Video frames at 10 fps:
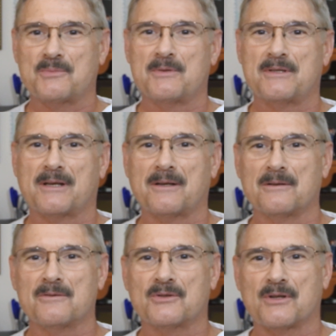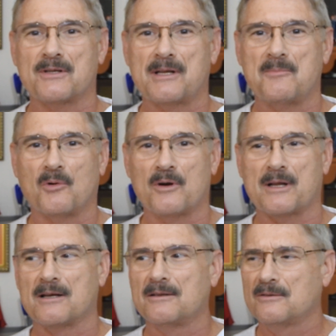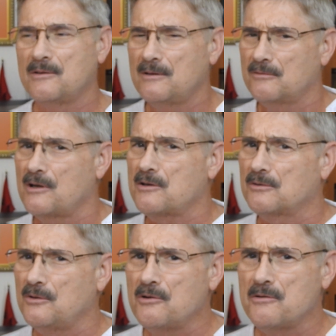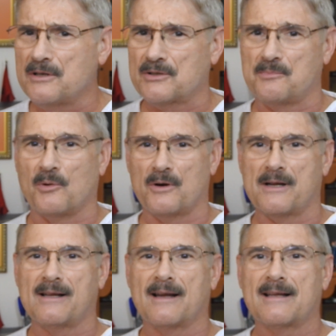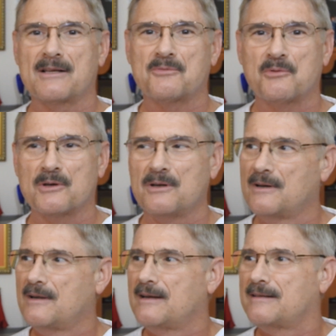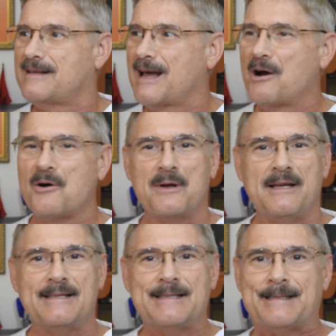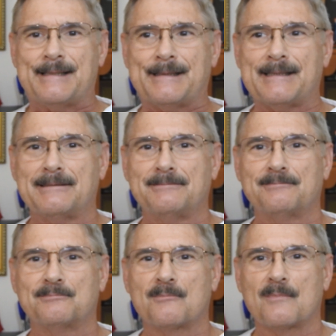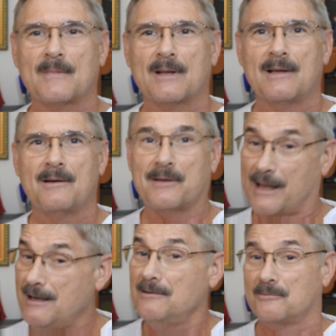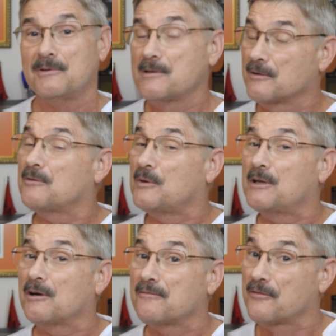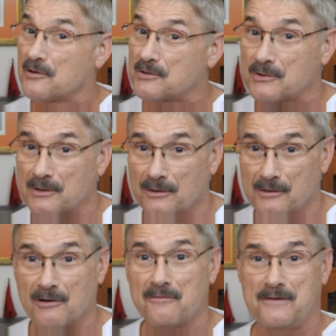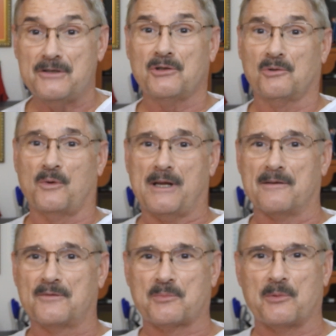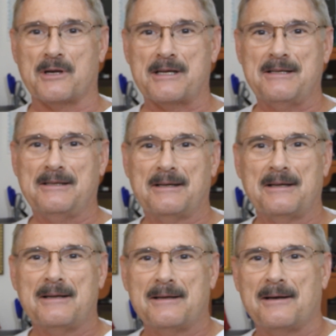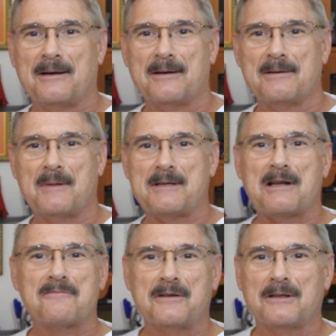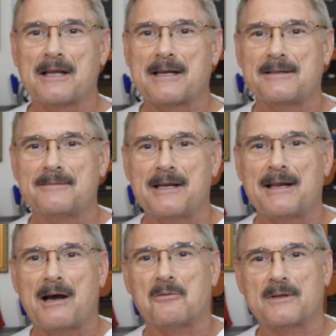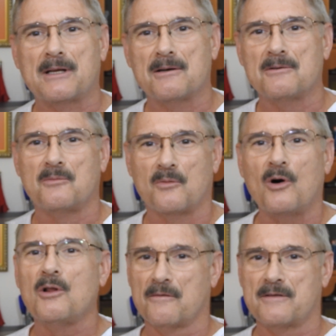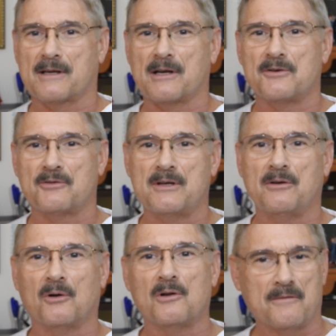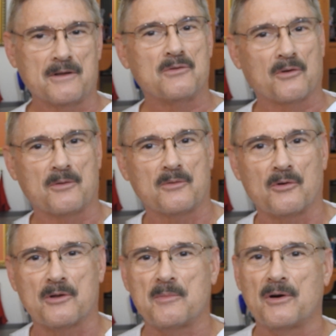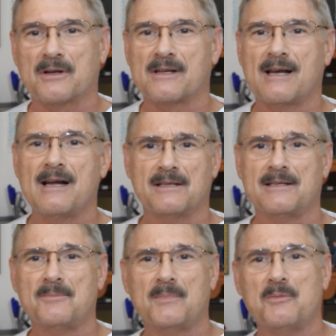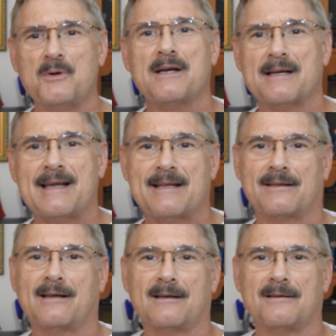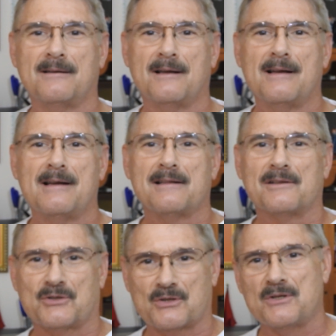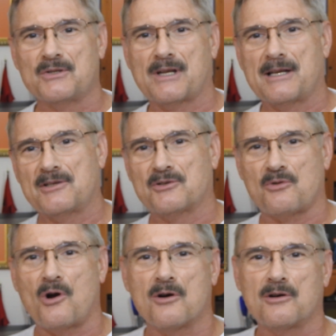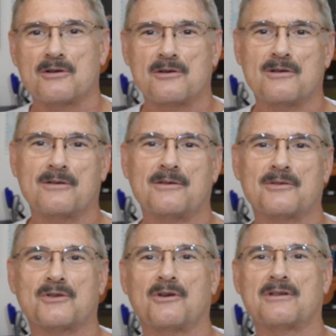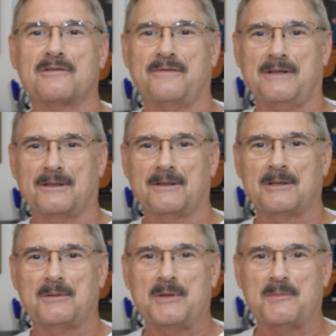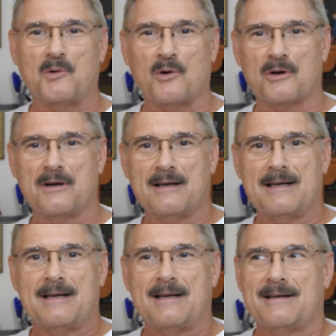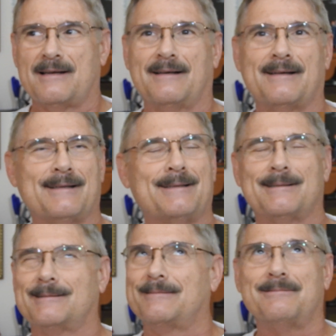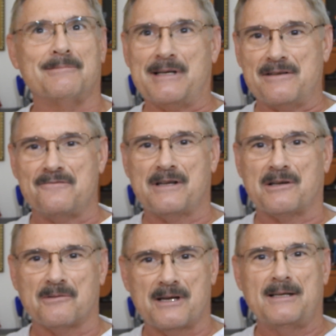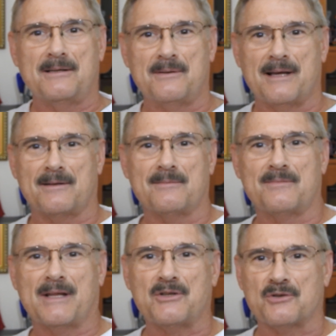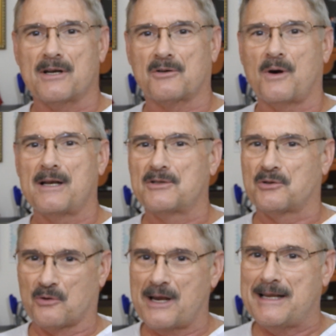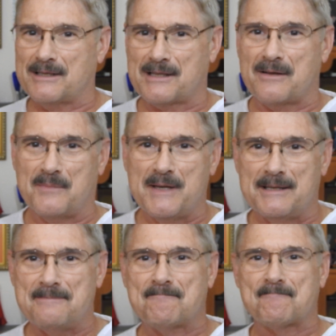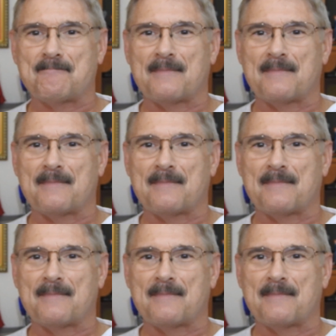this particular Sunday morning? A glorious morning. I guess we're now in we're in our first official week of spring. Might not feel like it yet out there all over the country, all over the North American continent, but we're going to get there. The sun is getting stronger. You're starting to feel a little bit more reinvigorated, that things are not quite as gray as they've been